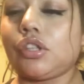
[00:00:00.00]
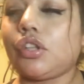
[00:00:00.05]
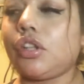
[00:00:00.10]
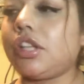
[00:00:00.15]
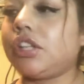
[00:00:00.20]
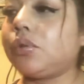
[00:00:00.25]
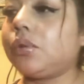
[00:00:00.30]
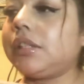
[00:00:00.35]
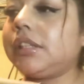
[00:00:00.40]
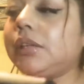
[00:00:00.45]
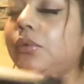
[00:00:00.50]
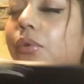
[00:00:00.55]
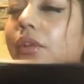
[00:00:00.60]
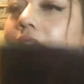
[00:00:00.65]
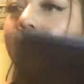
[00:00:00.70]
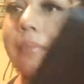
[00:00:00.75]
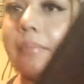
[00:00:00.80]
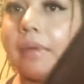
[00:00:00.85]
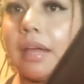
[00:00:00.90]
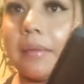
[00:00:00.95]
So this one's the
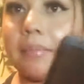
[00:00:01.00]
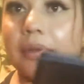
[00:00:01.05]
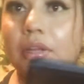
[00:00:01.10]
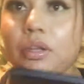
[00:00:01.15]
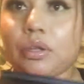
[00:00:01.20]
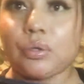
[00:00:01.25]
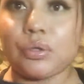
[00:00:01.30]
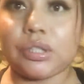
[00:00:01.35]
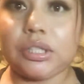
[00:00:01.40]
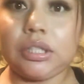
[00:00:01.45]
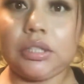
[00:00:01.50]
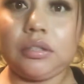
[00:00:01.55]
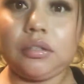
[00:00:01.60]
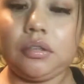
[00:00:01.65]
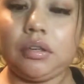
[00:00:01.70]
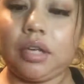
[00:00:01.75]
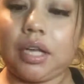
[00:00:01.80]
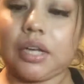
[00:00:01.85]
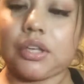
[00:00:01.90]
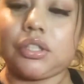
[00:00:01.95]
one that I've been
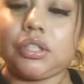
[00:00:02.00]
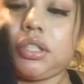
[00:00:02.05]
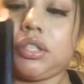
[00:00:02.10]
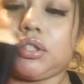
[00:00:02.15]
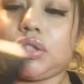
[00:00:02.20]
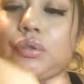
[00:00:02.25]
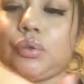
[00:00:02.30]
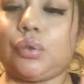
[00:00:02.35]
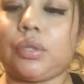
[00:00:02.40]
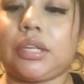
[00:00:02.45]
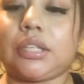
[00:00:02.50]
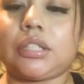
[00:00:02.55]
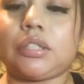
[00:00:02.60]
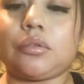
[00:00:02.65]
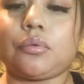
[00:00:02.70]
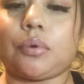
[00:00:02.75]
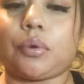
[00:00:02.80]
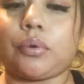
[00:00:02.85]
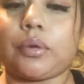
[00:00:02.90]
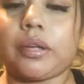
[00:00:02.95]
using, actually two days
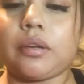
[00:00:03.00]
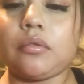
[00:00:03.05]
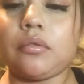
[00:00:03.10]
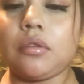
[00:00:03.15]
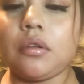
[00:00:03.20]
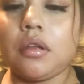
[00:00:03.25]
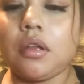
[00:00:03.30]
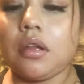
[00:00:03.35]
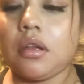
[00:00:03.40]
in a row now.